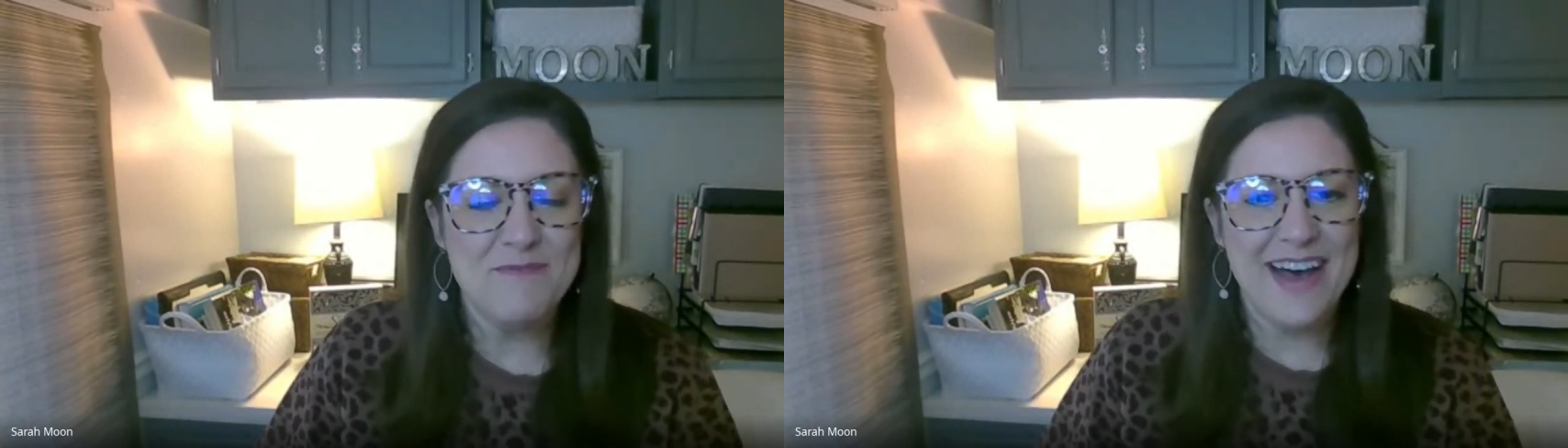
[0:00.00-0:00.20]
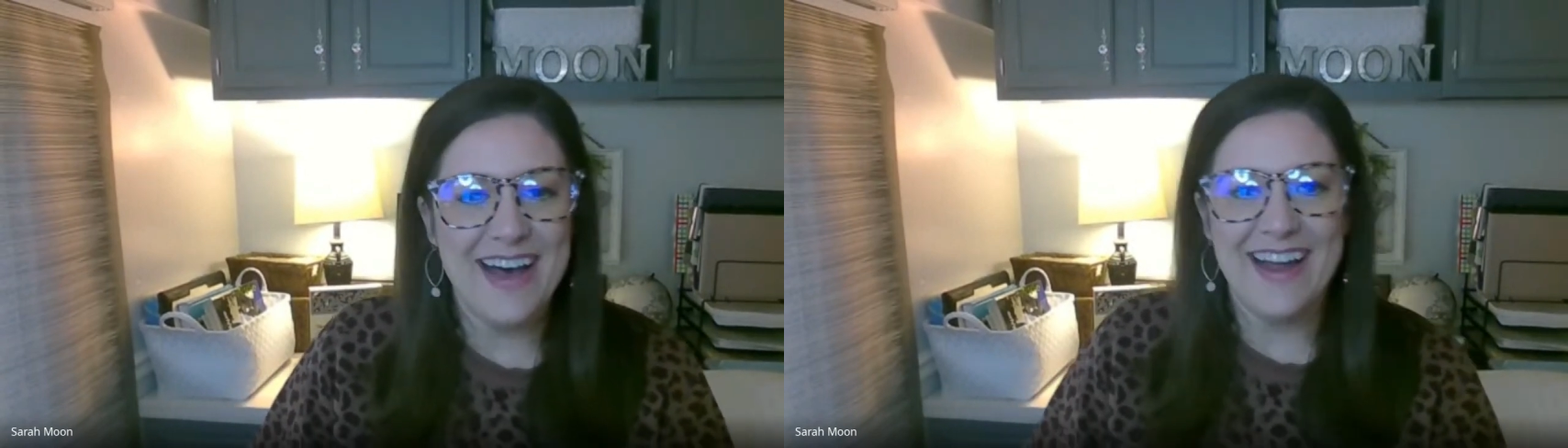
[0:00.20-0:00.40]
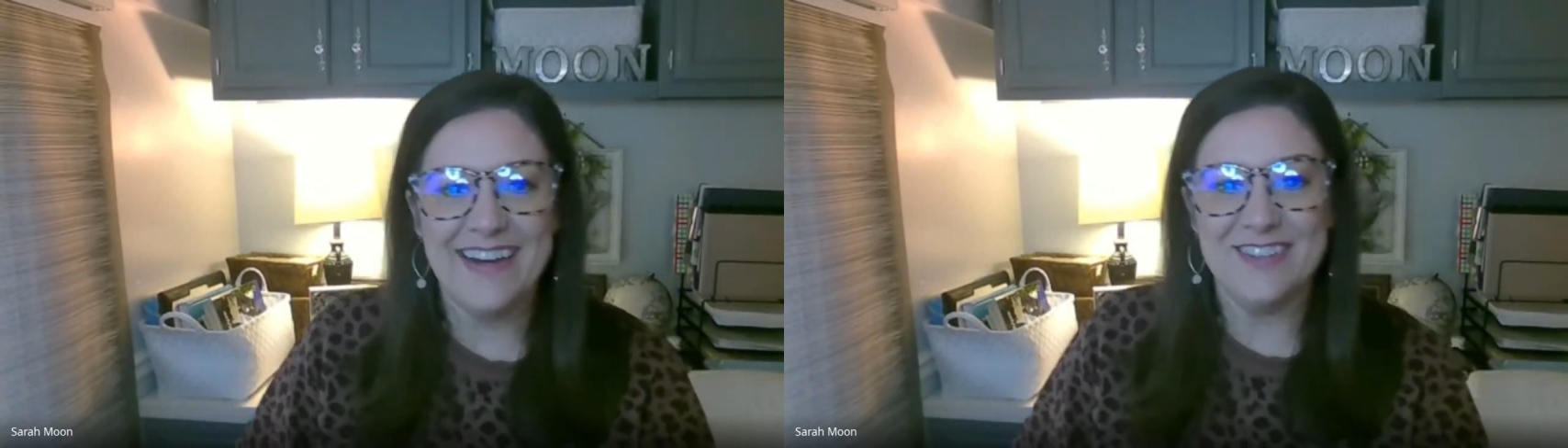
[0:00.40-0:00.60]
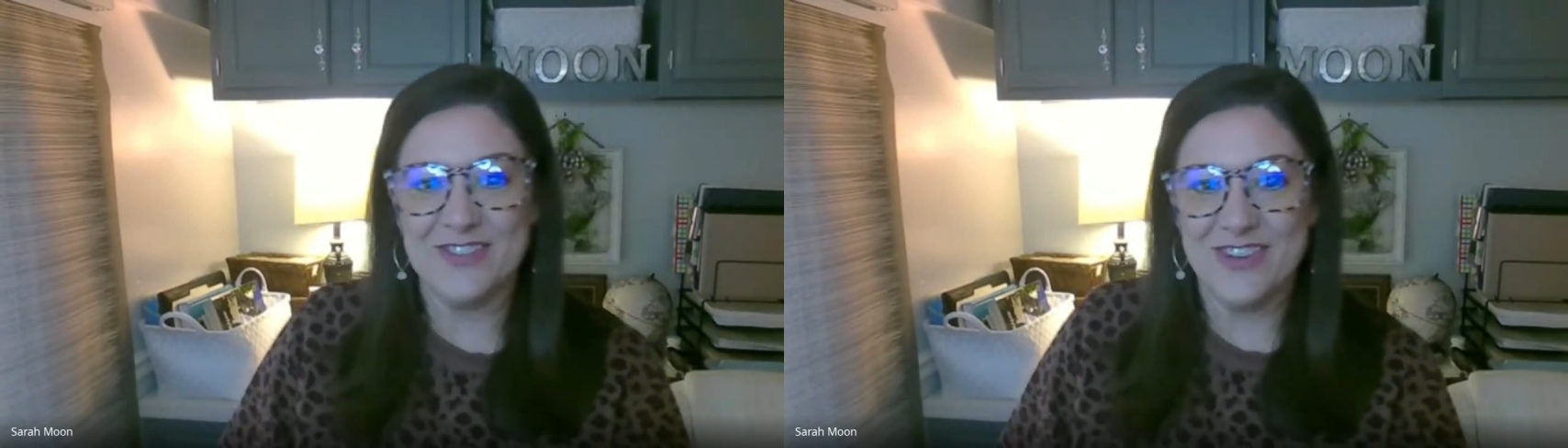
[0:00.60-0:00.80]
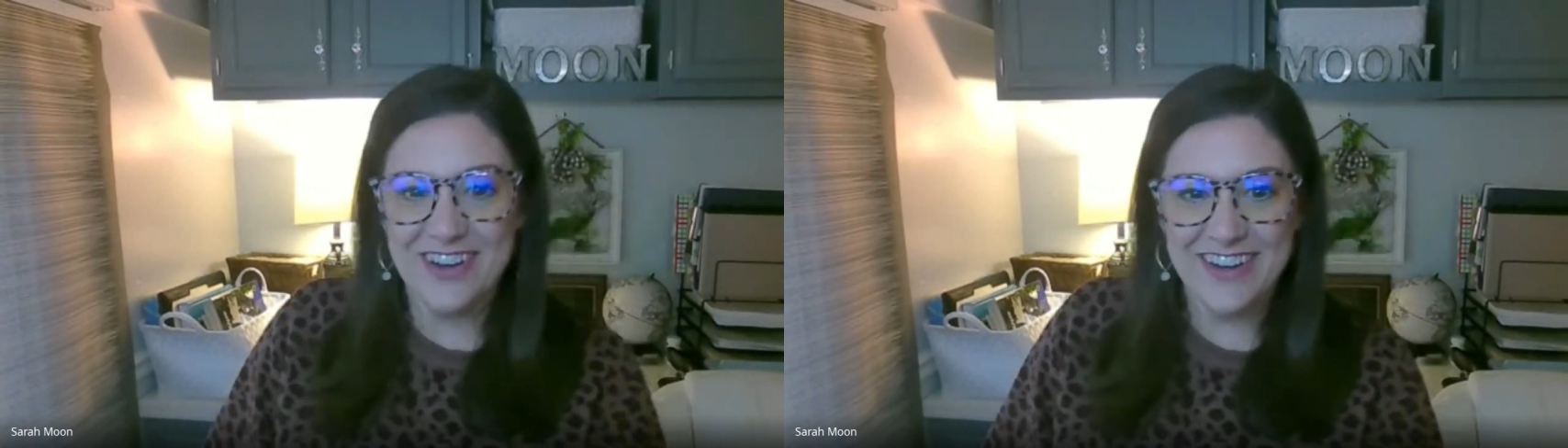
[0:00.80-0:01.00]
by
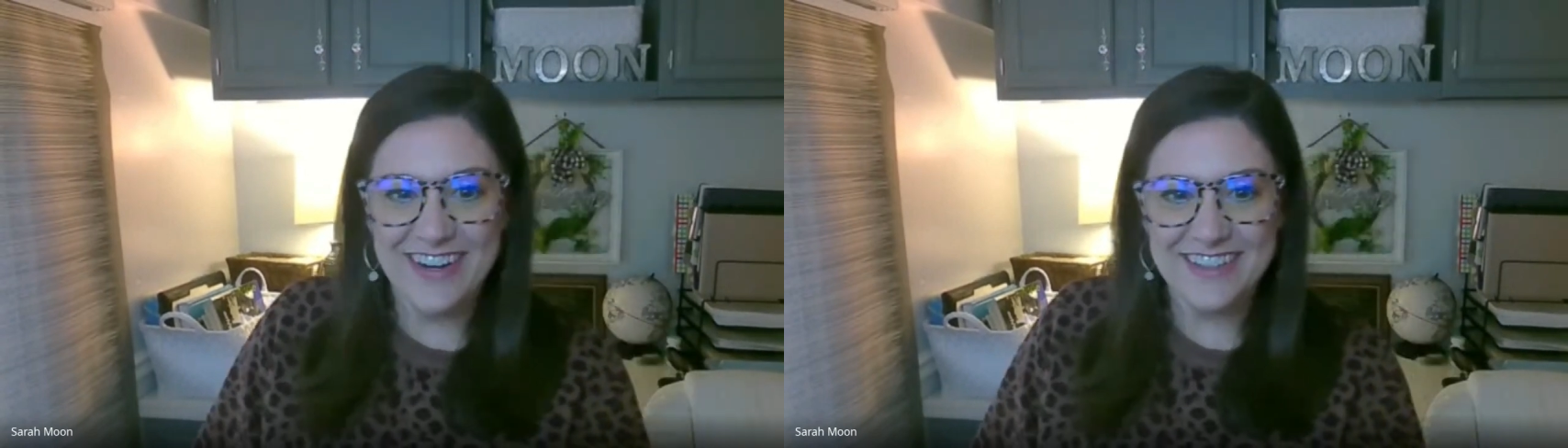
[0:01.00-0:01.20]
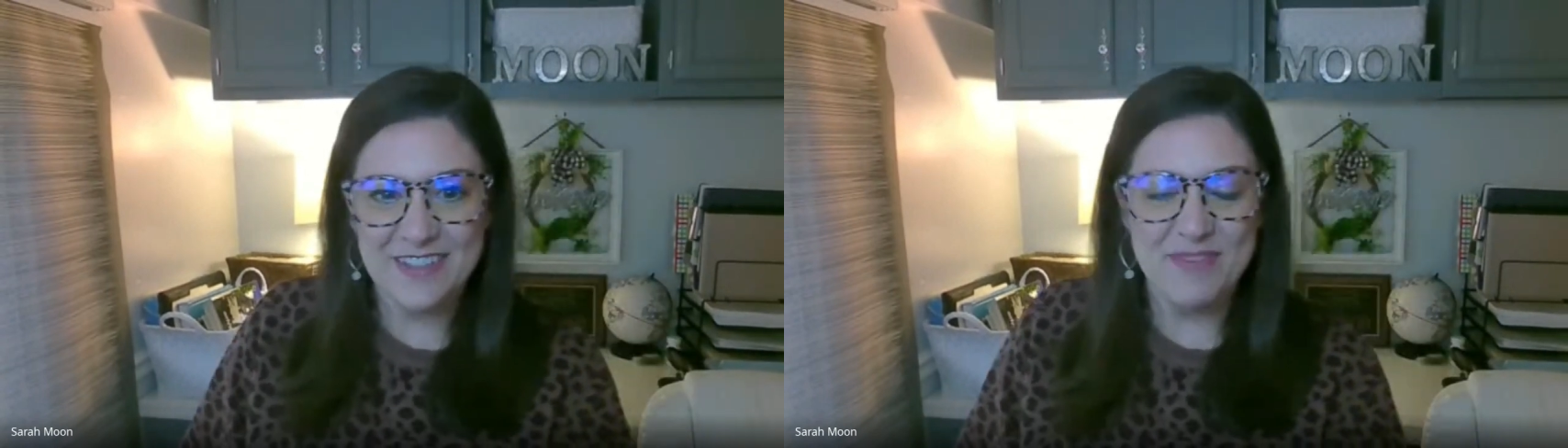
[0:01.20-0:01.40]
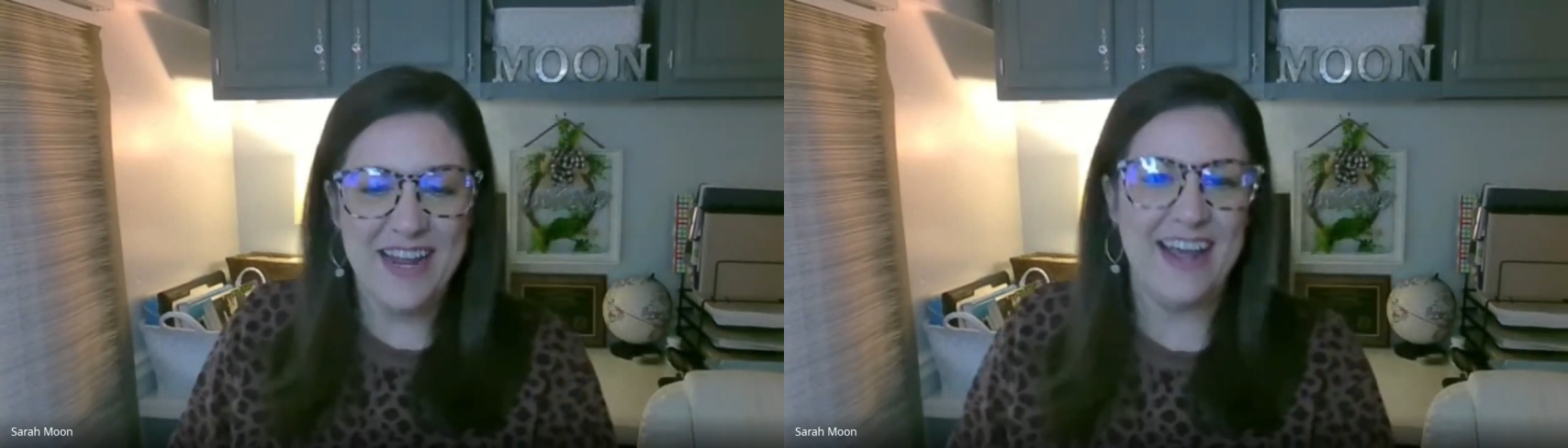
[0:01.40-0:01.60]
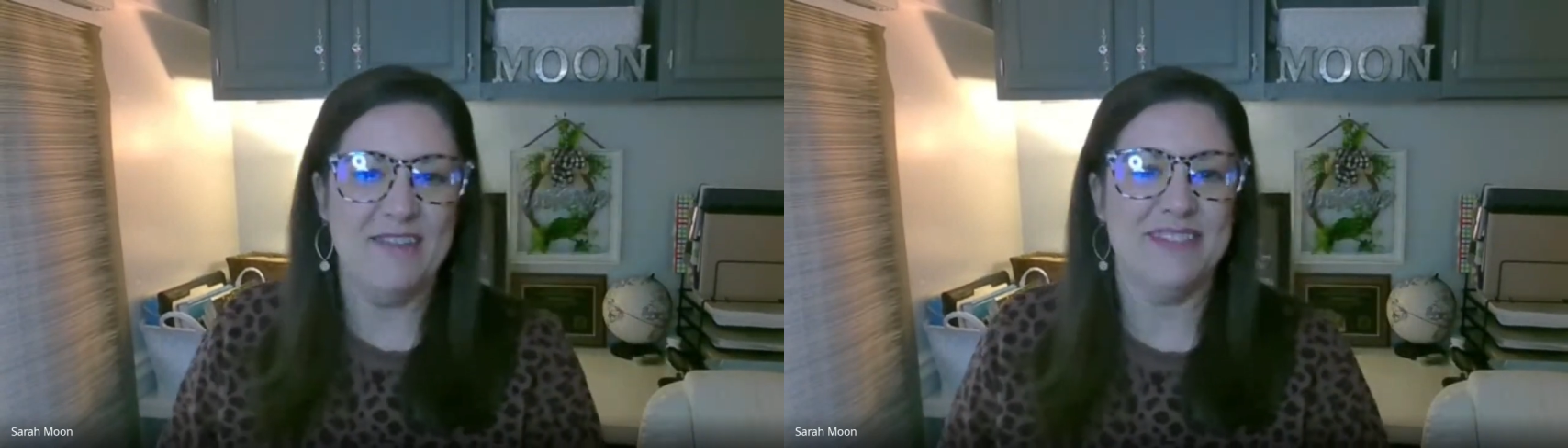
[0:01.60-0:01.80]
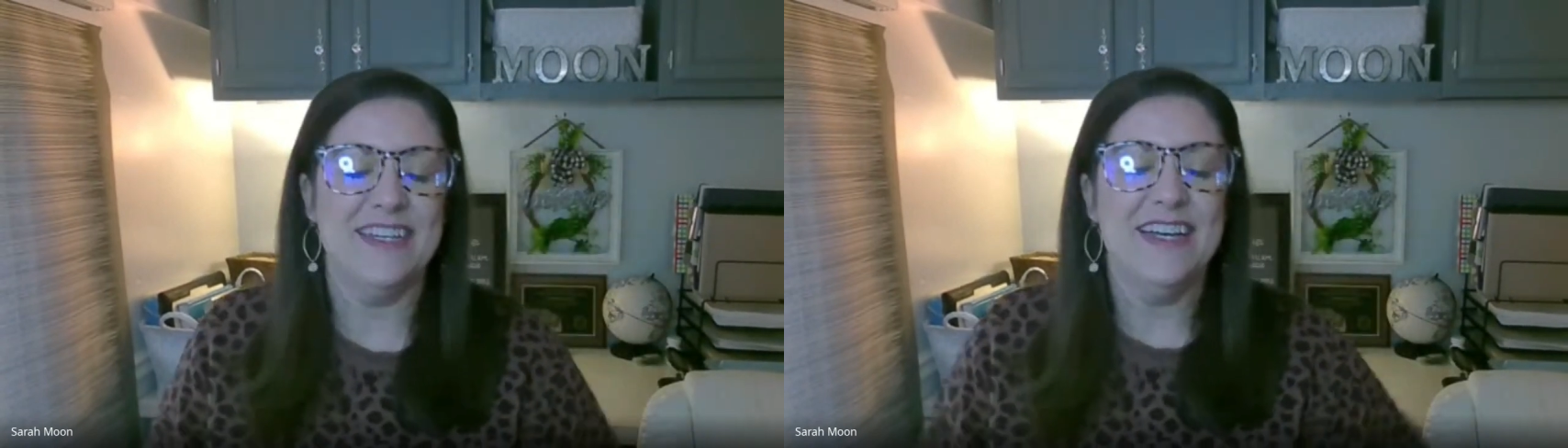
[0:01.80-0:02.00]
drawing some
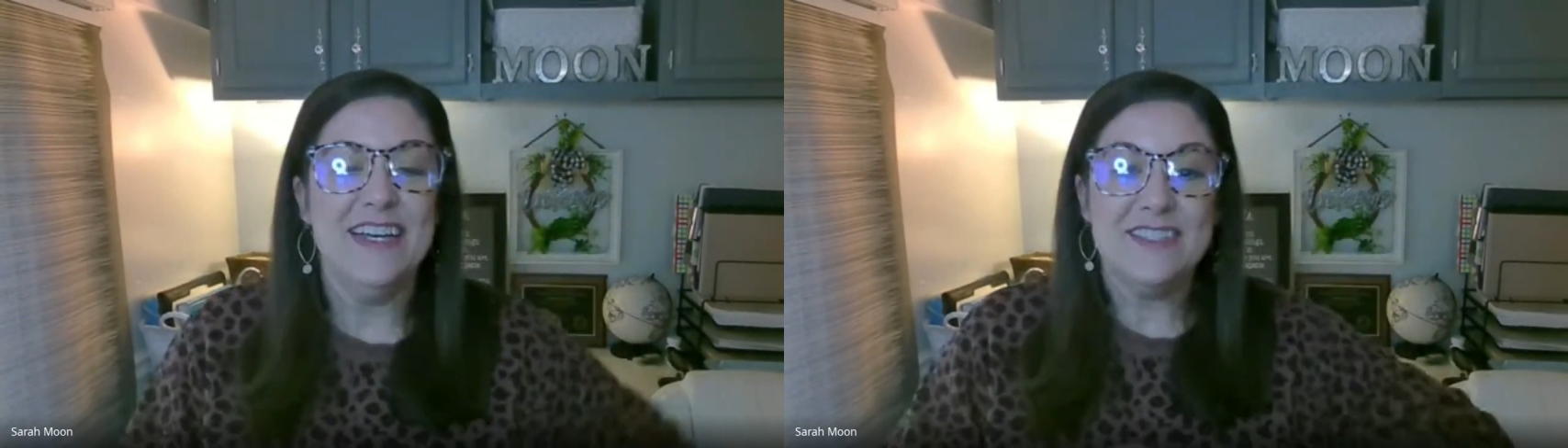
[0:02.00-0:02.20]
names.